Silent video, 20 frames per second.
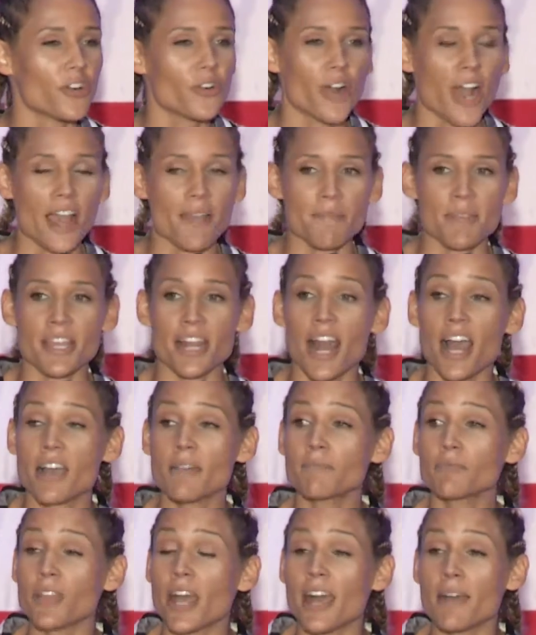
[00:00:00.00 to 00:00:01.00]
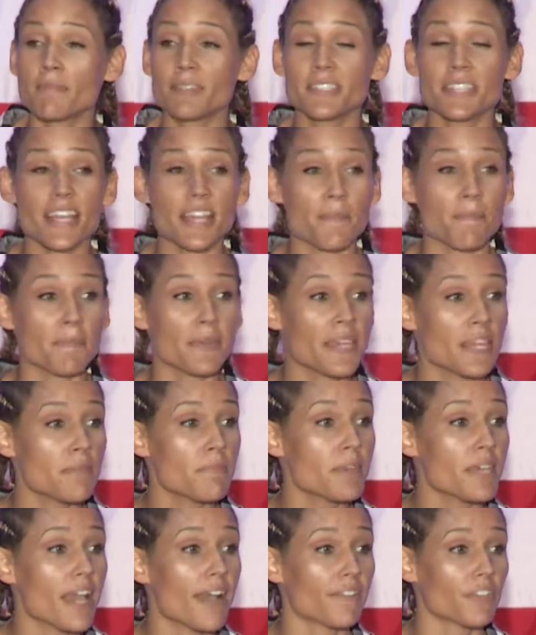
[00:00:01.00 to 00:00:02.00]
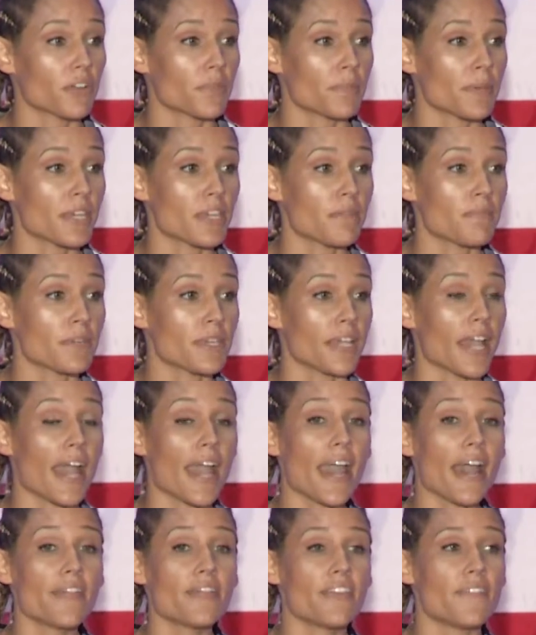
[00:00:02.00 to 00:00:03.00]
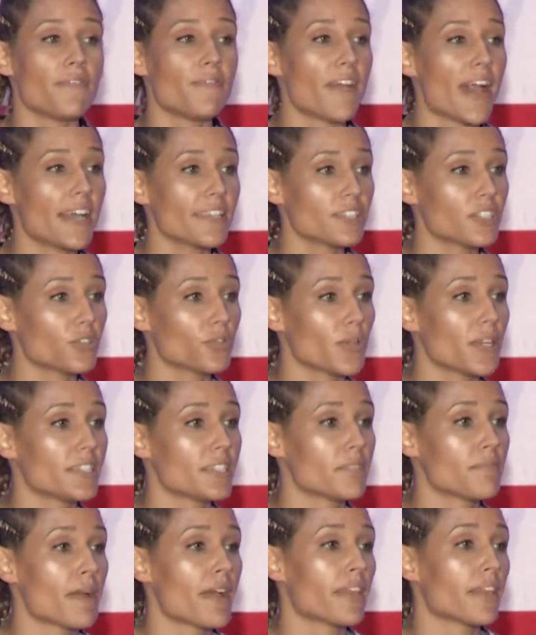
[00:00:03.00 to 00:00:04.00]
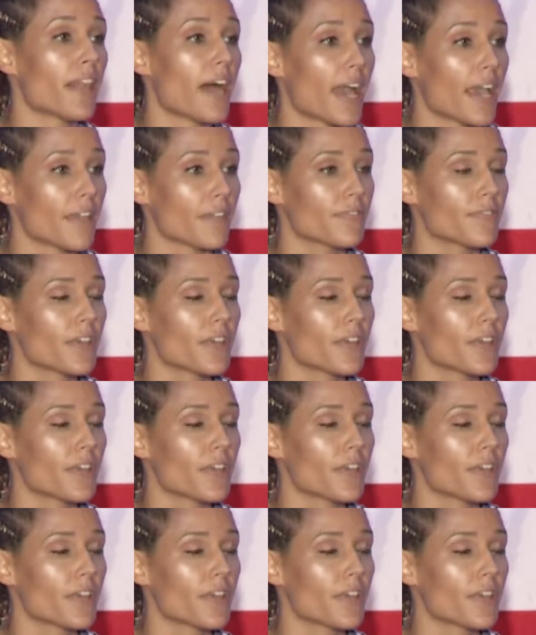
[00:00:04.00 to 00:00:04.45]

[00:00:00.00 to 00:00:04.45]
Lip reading: I'm setting PB after PB. I had the fastest race of my life,